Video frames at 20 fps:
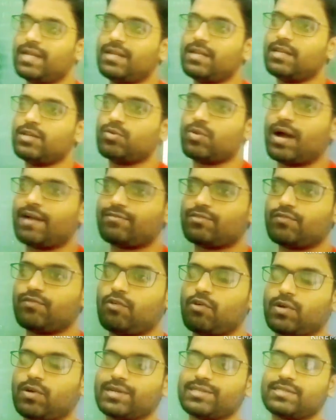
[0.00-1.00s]
mainly you have to
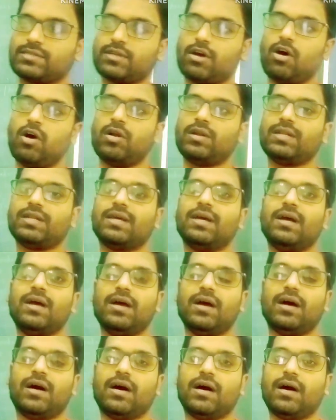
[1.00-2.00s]
focus on
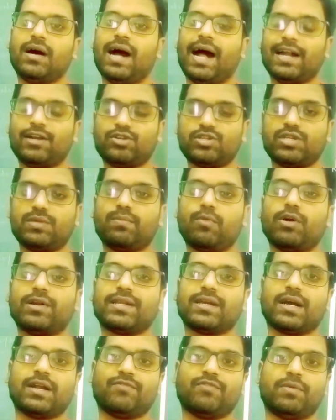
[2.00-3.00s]
hydrogen
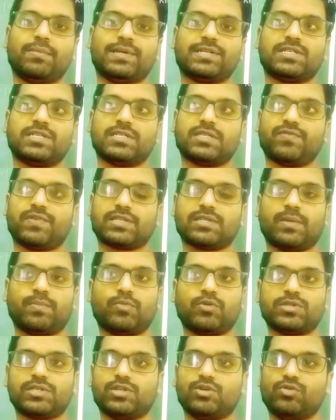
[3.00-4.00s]
bonding conformations. For
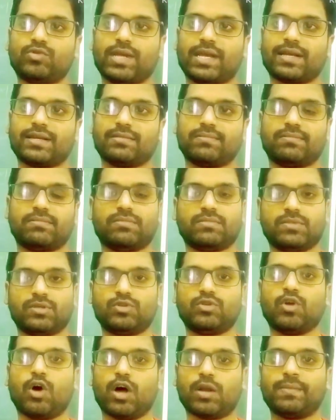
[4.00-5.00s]
suppose you take,
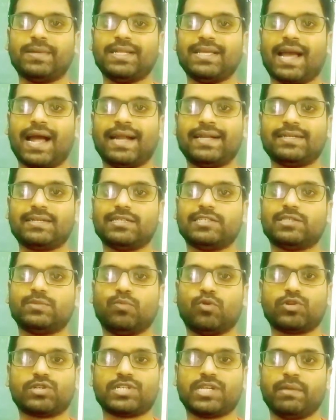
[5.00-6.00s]
normally anti is
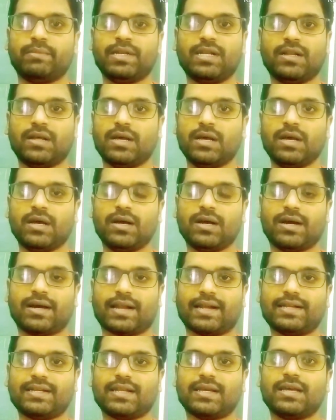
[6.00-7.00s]
more stable,
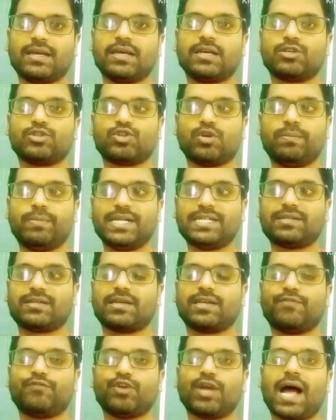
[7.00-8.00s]
right? So but
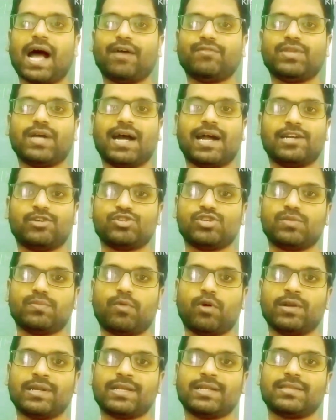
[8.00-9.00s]
if you have the hydrogen
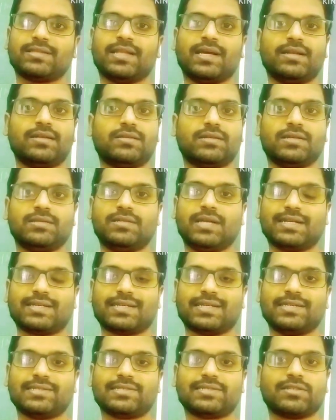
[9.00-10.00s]
bonding, then in
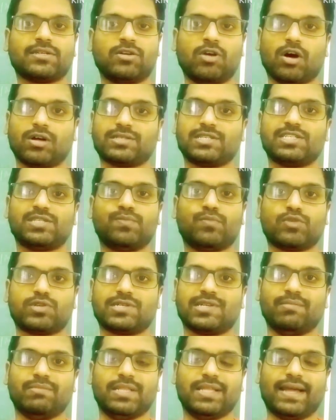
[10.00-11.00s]
that case gauche is more
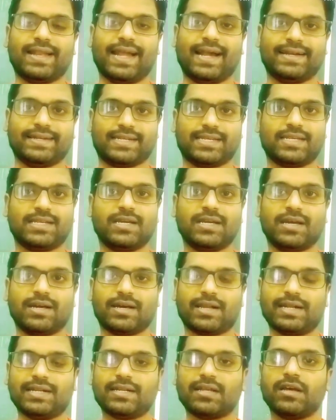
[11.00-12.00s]
stable than anti,
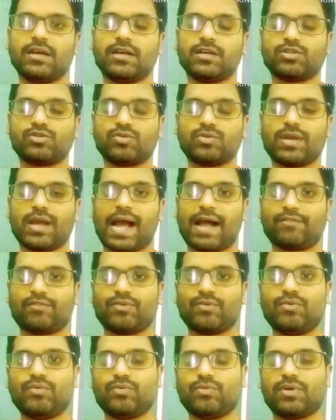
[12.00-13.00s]
right? So you
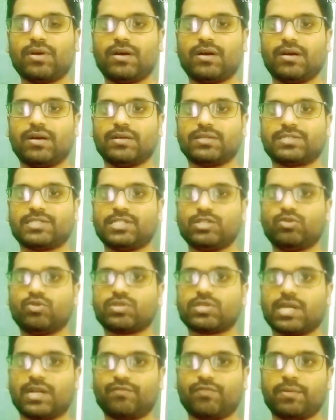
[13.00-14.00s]
have to see
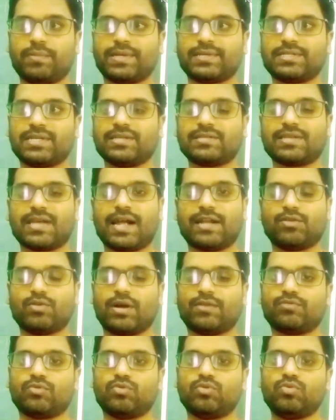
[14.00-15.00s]
those conformations, and you
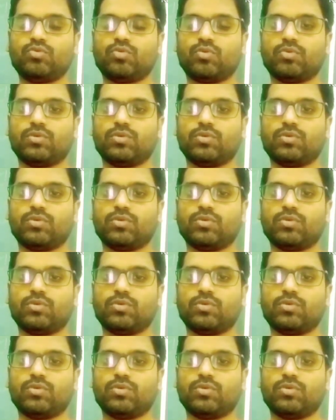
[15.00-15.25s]
have to